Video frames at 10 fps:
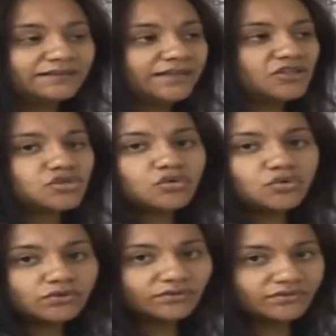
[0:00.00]
Day
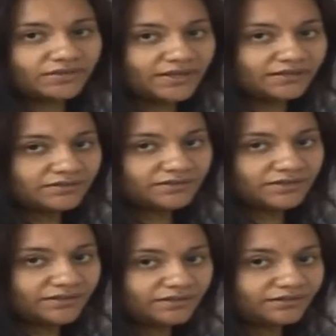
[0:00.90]
shorter than the
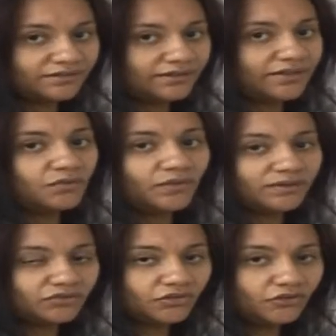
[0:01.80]
night in
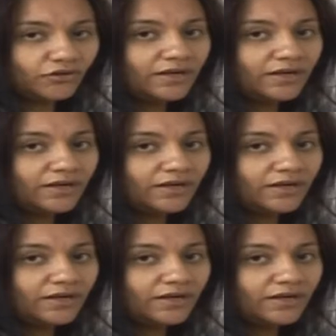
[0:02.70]
winter.